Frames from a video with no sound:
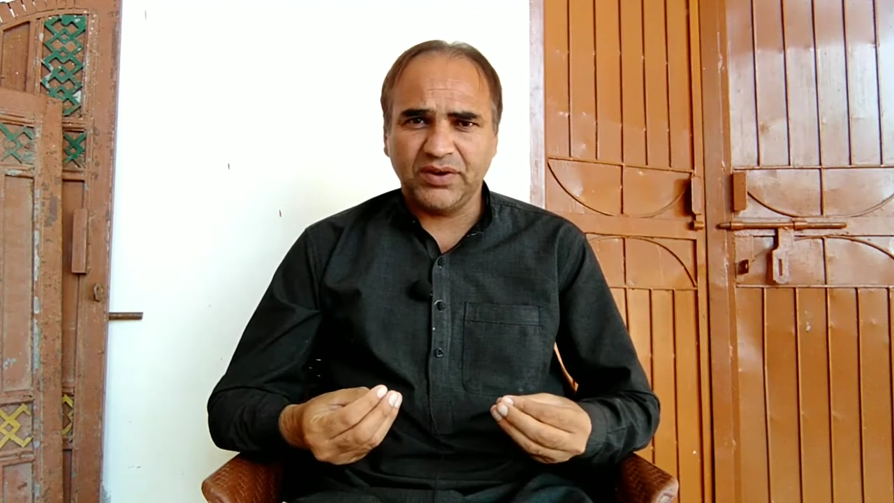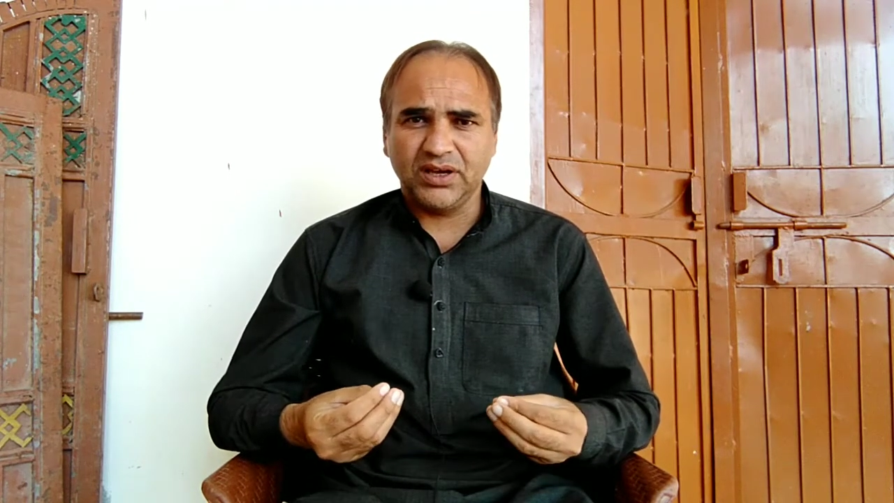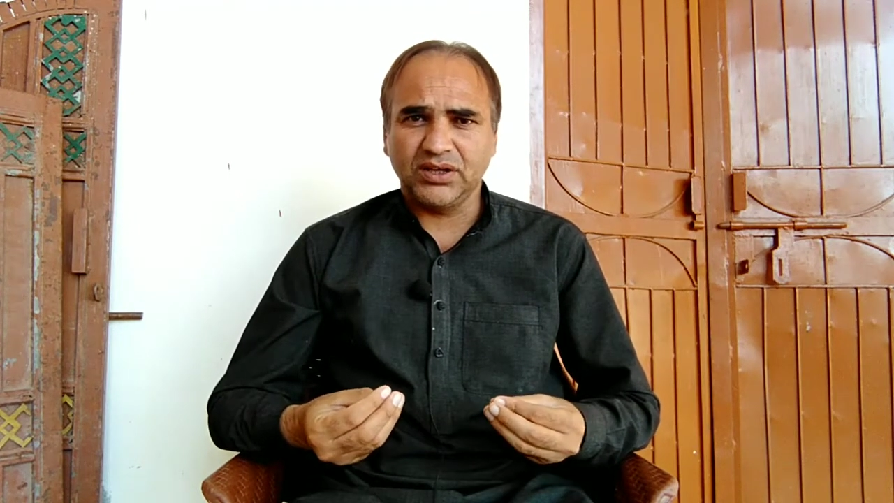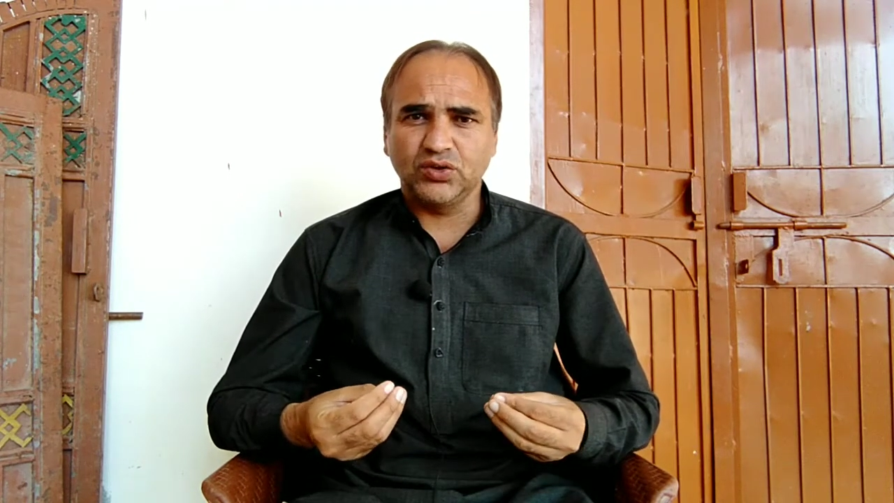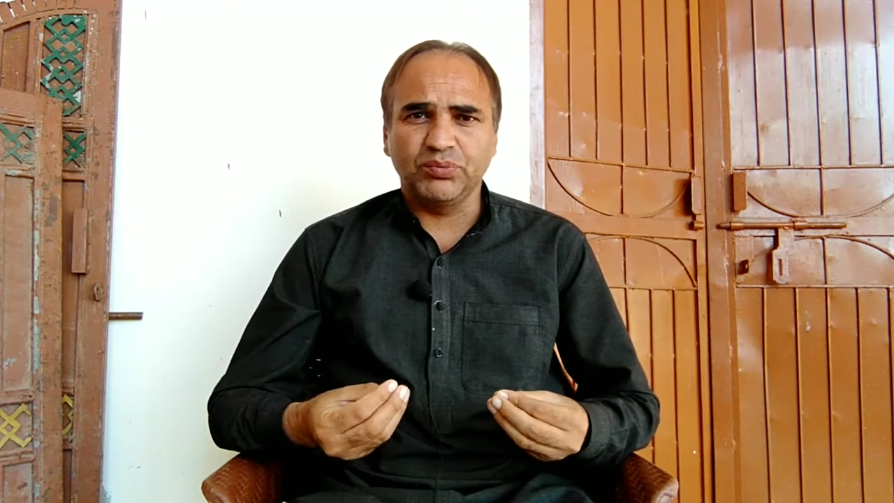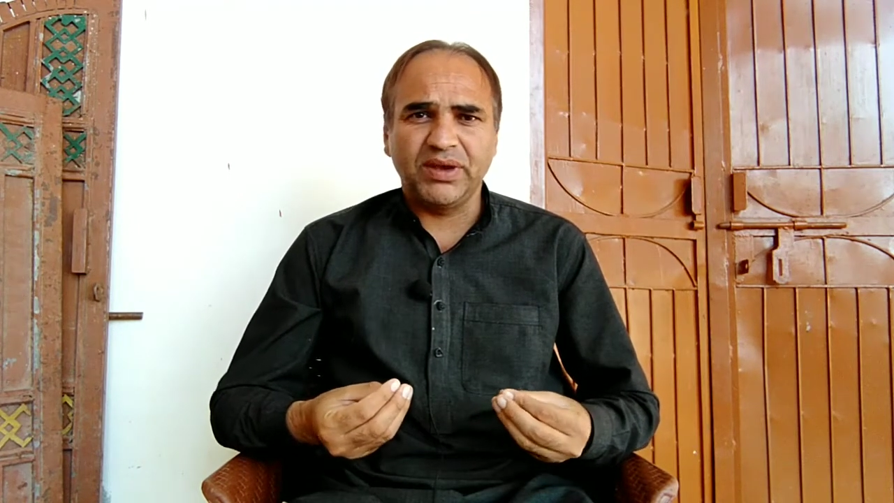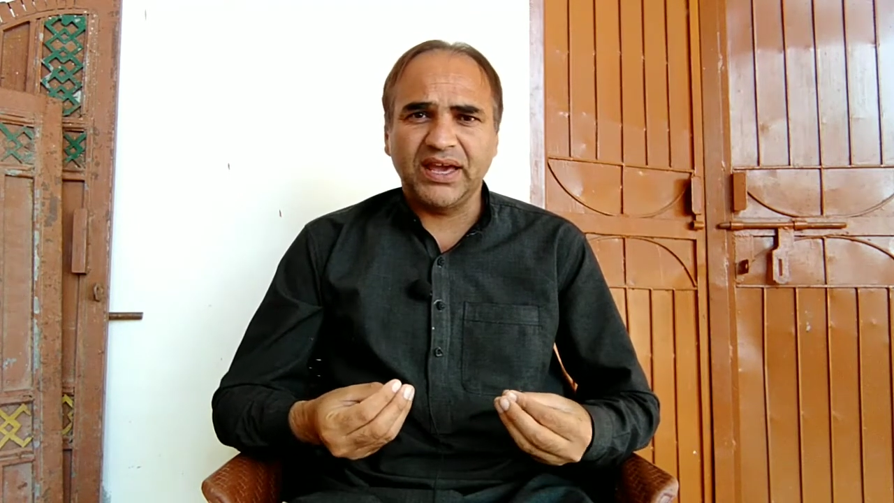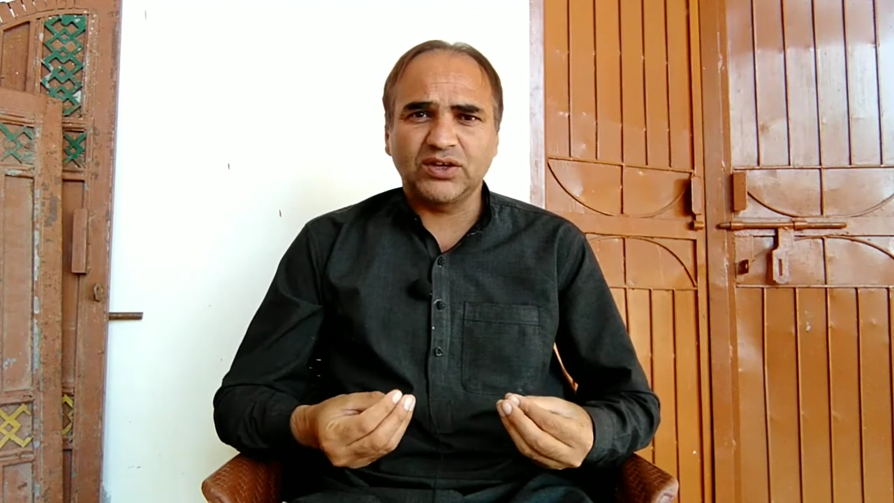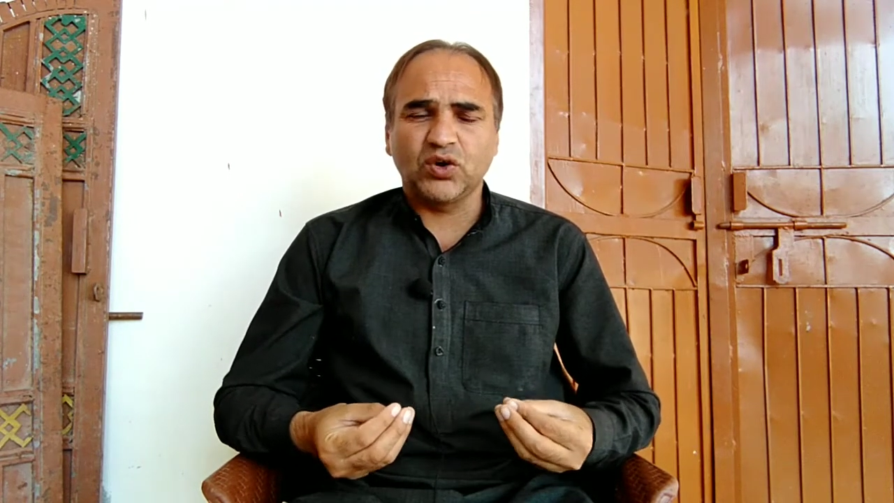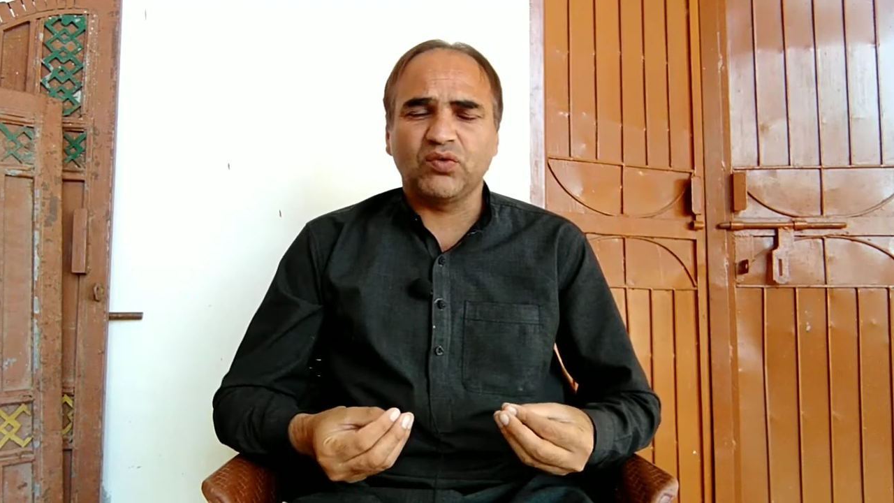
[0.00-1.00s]
you
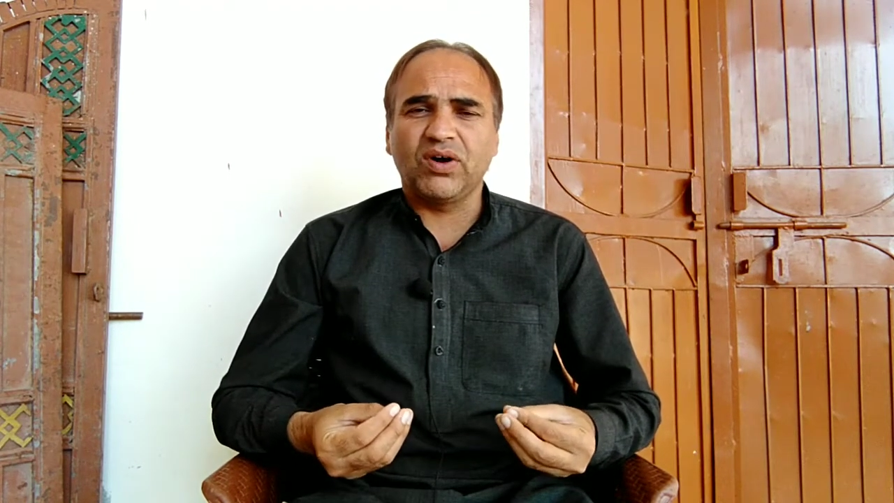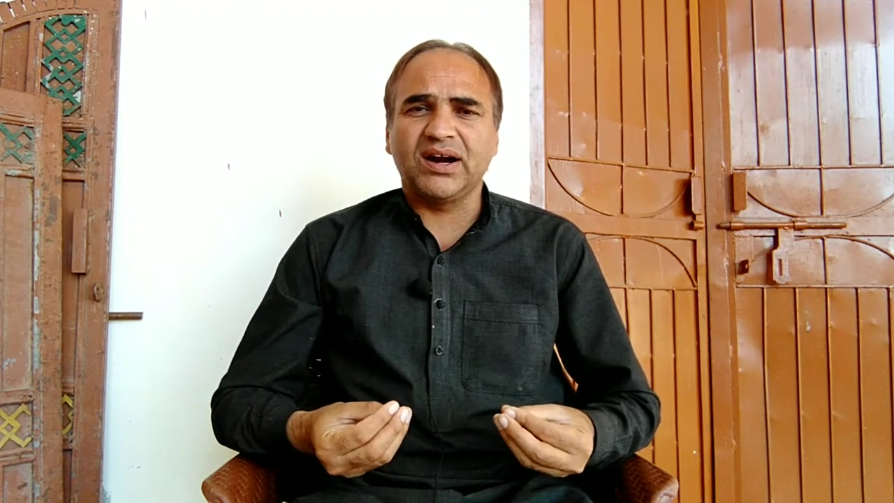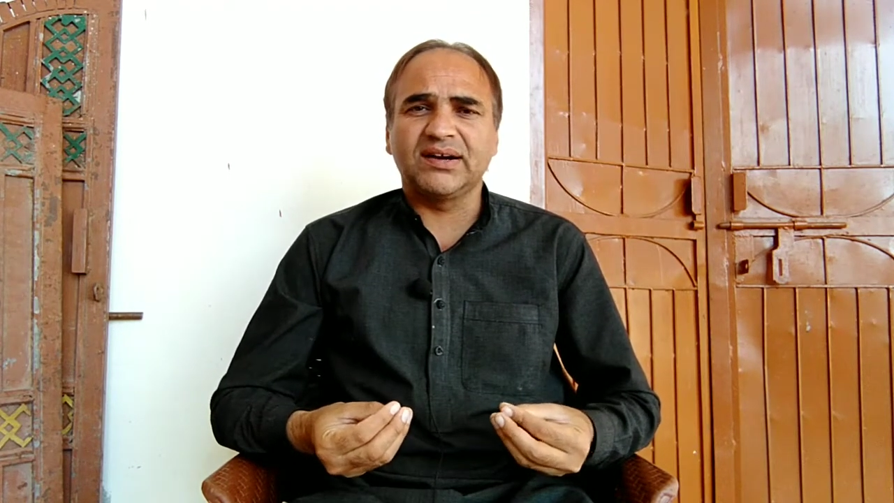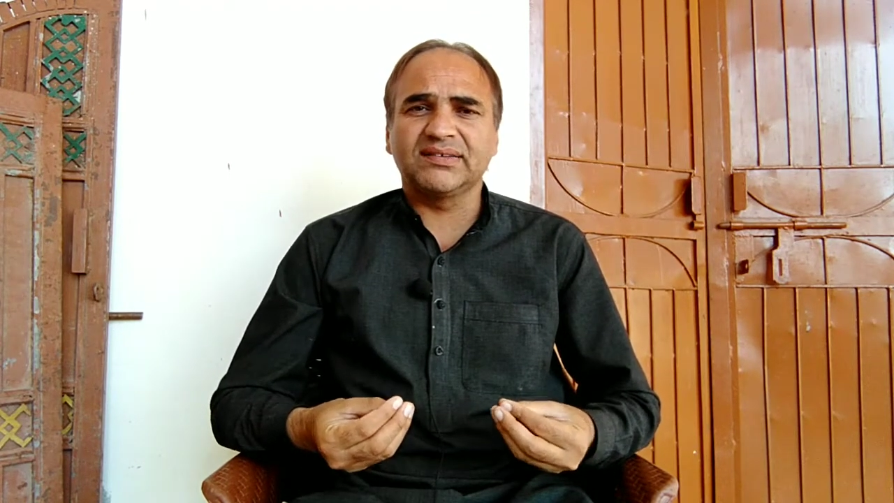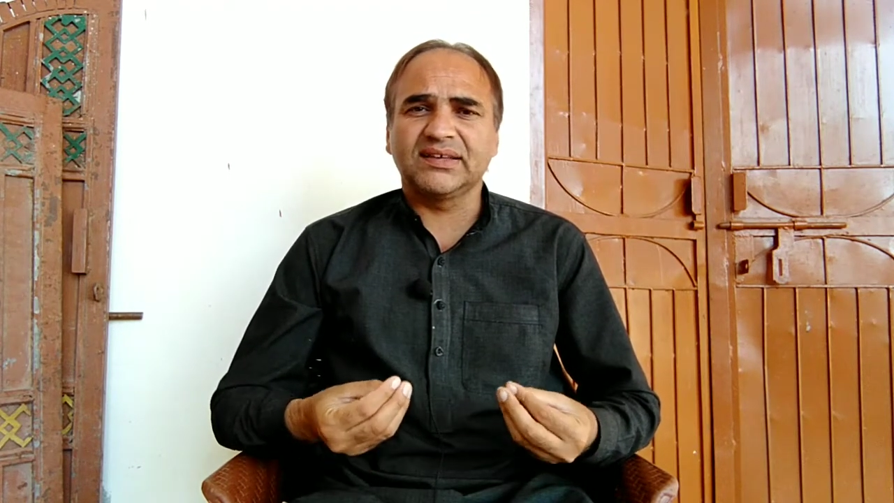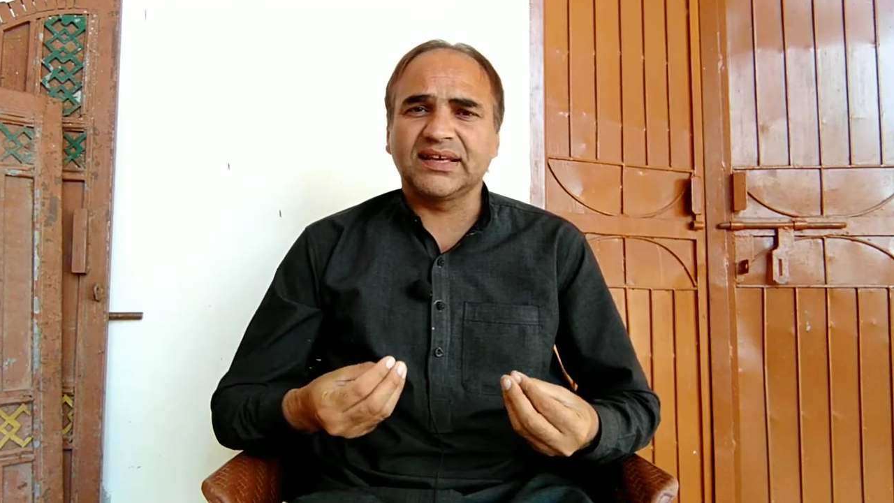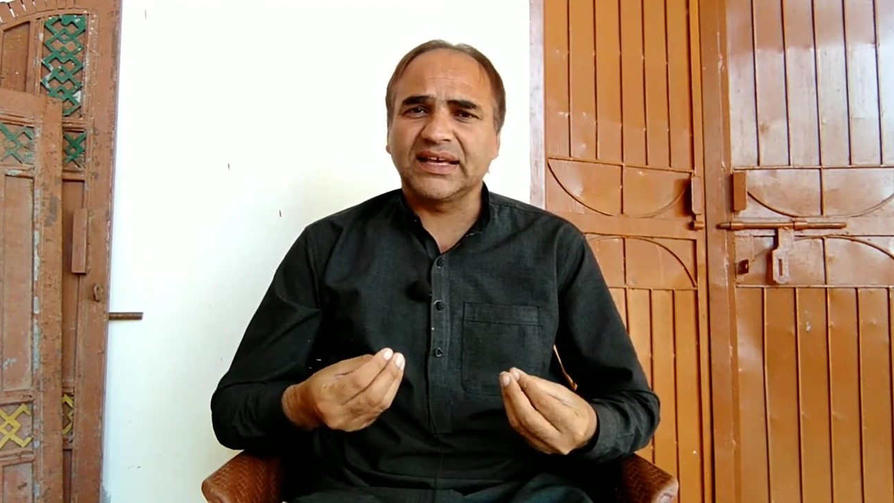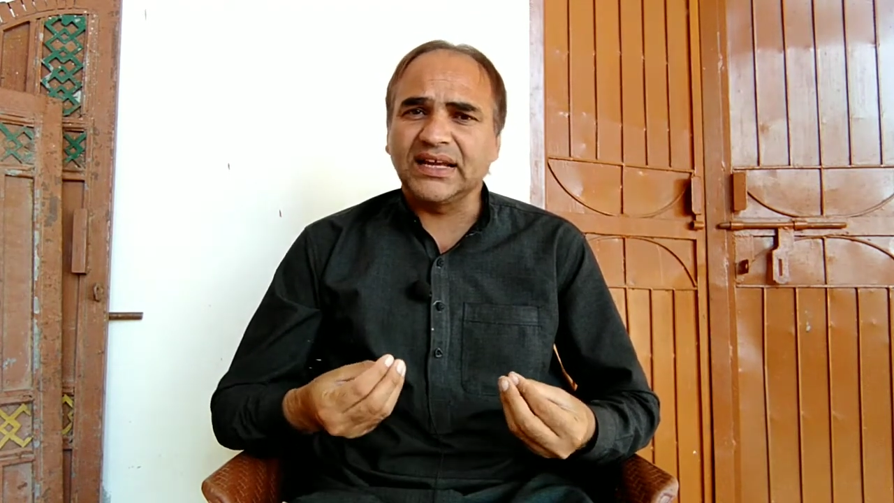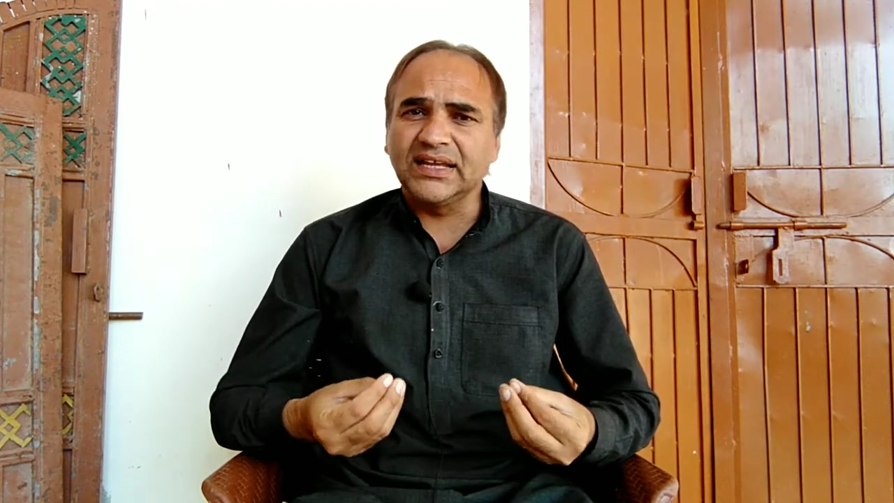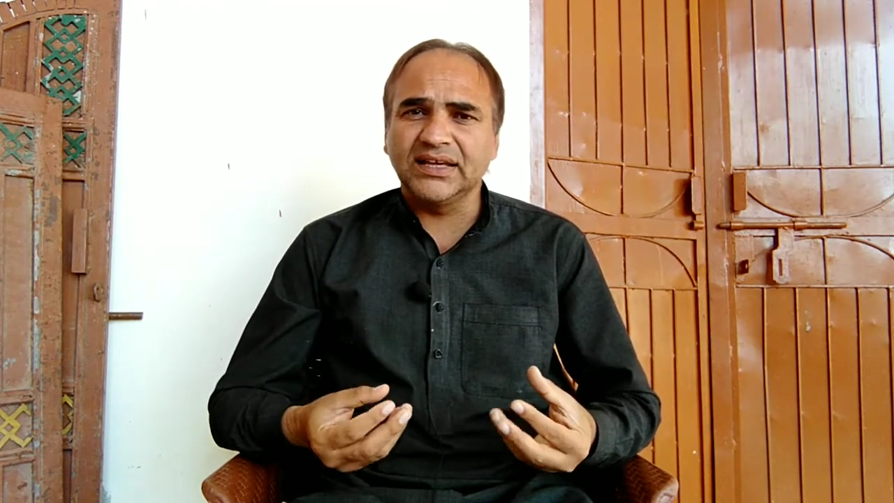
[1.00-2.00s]
make your words
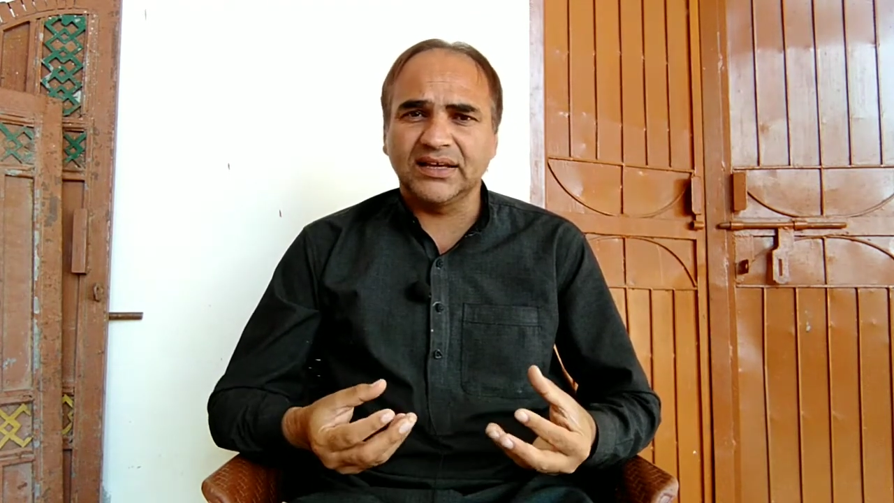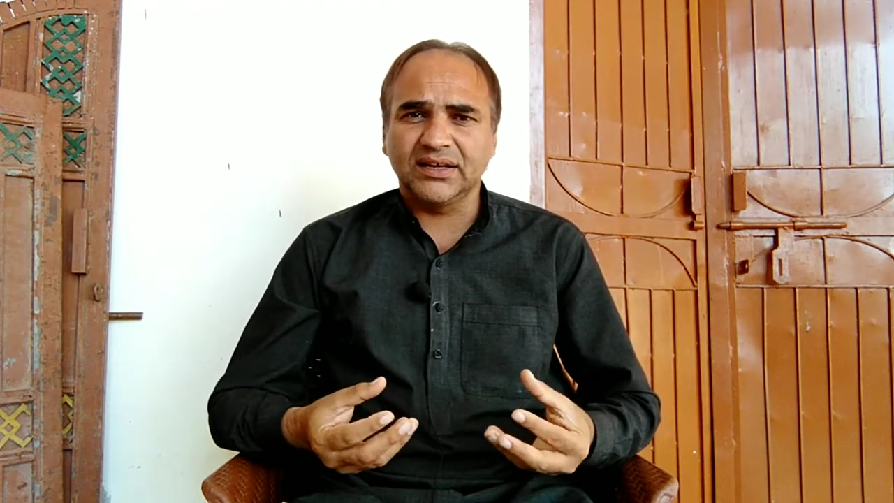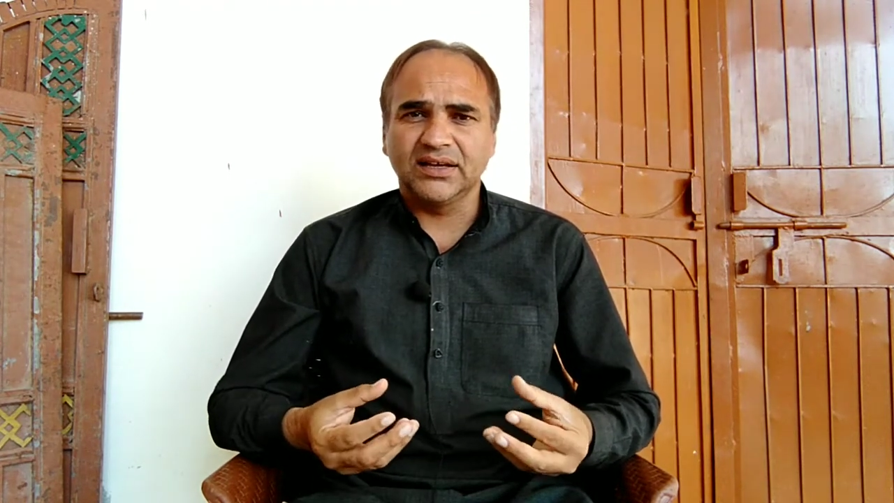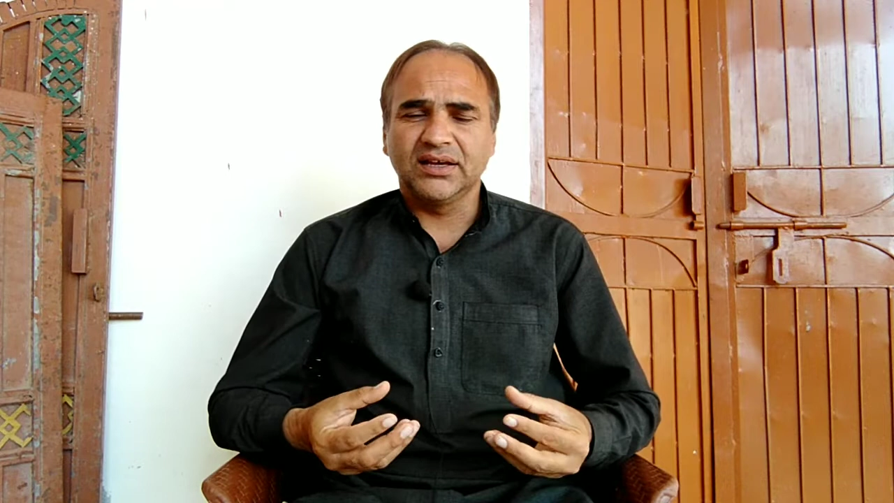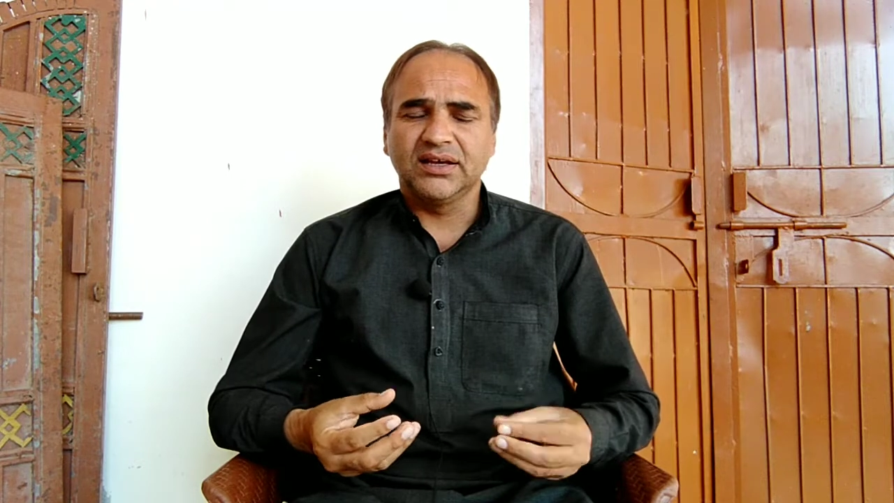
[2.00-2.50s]
clear